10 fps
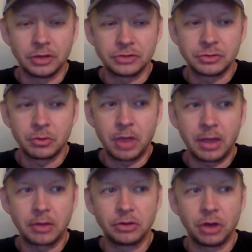As
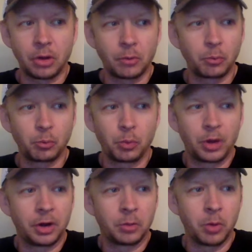you know,
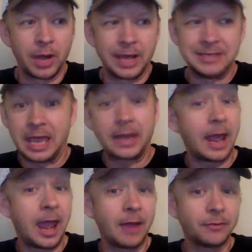we're what a day and a
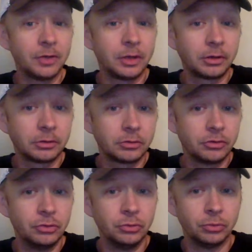half in yeah.
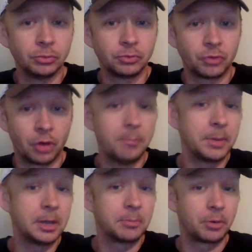to Trump
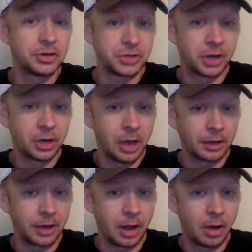being president
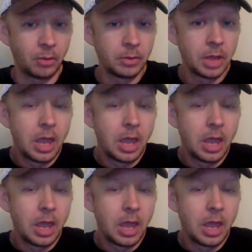elect now.